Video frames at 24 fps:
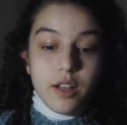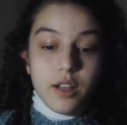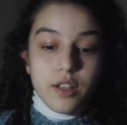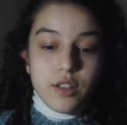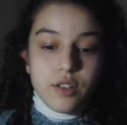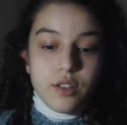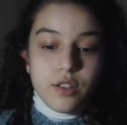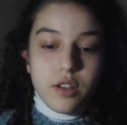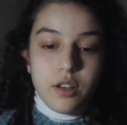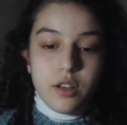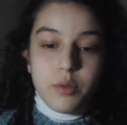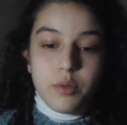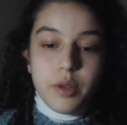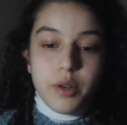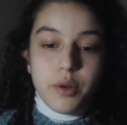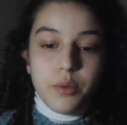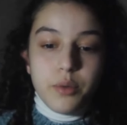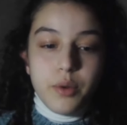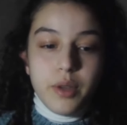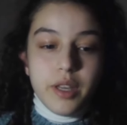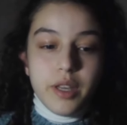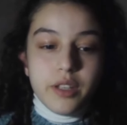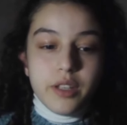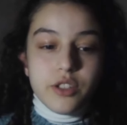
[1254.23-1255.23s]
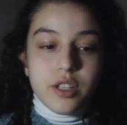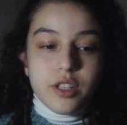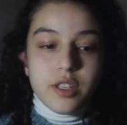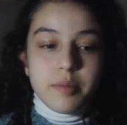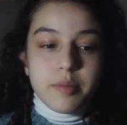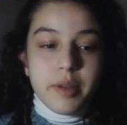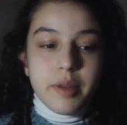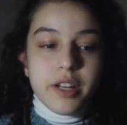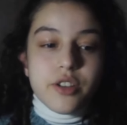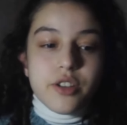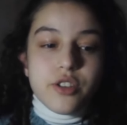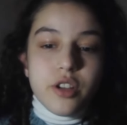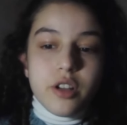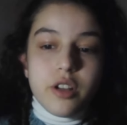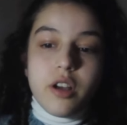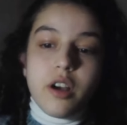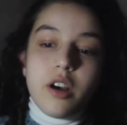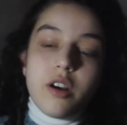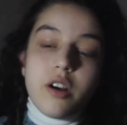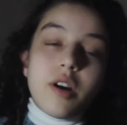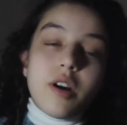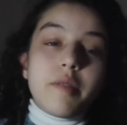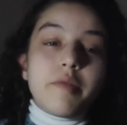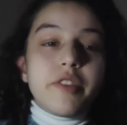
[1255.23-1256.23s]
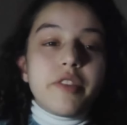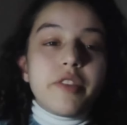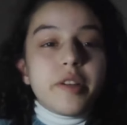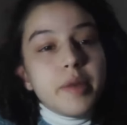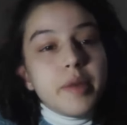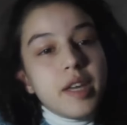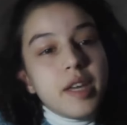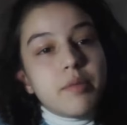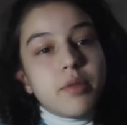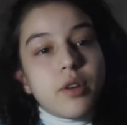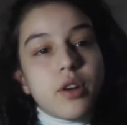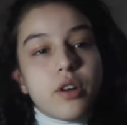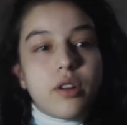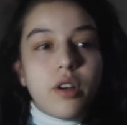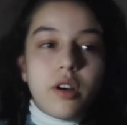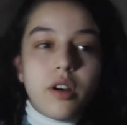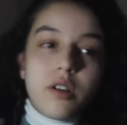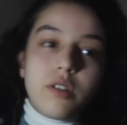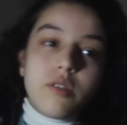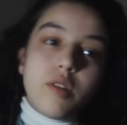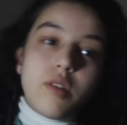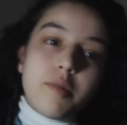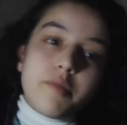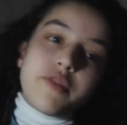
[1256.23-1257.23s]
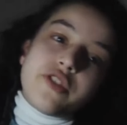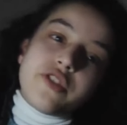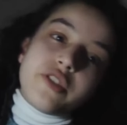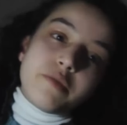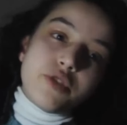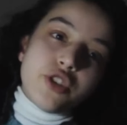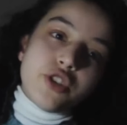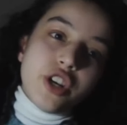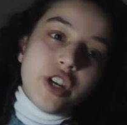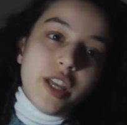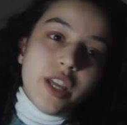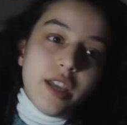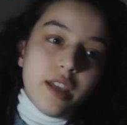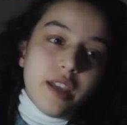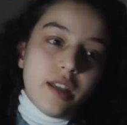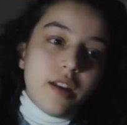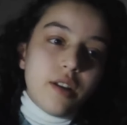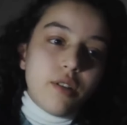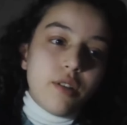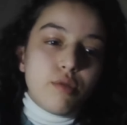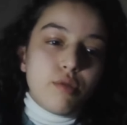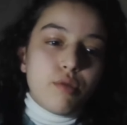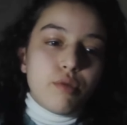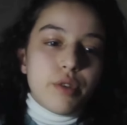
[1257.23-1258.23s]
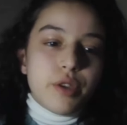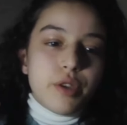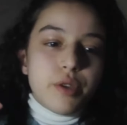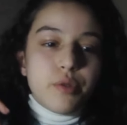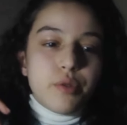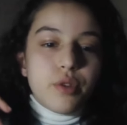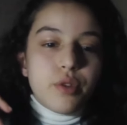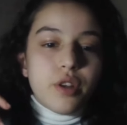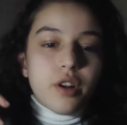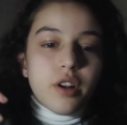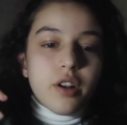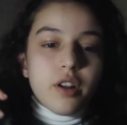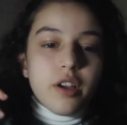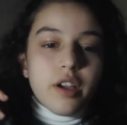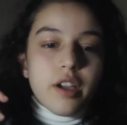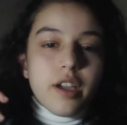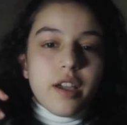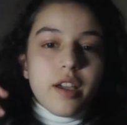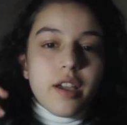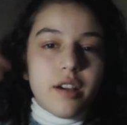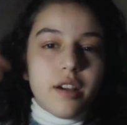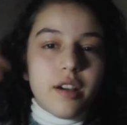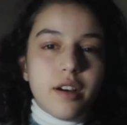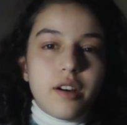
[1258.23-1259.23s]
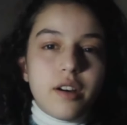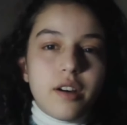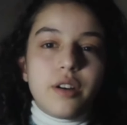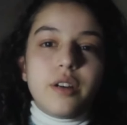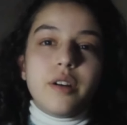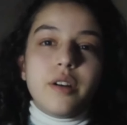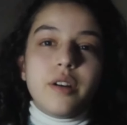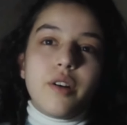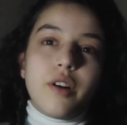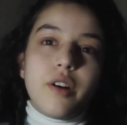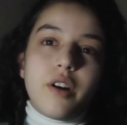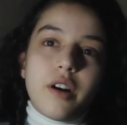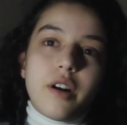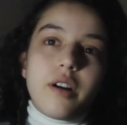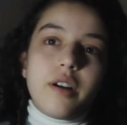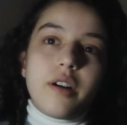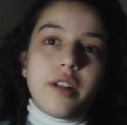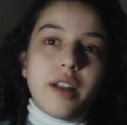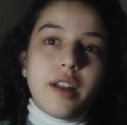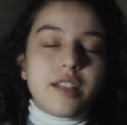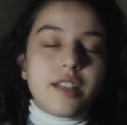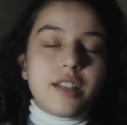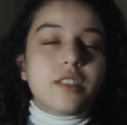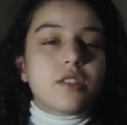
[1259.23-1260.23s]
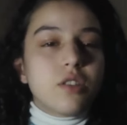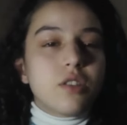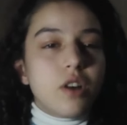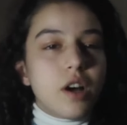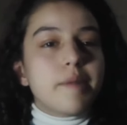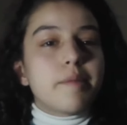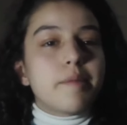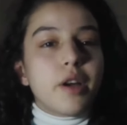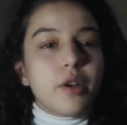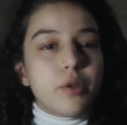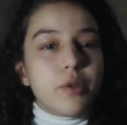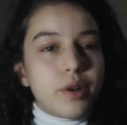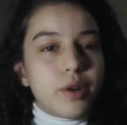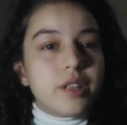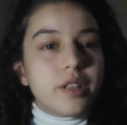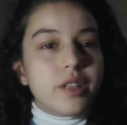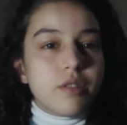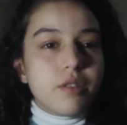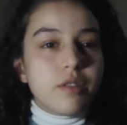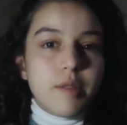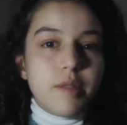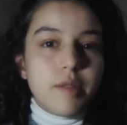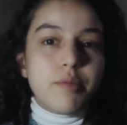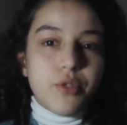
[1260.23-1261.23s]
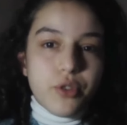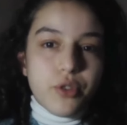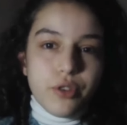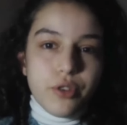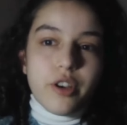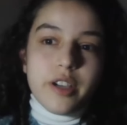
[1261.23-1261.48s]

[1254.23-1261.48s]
So when we just mentioned, oh, I'm from Hebron, oh, I'm from Jenin, we were like, oh, last time I went to Hebron,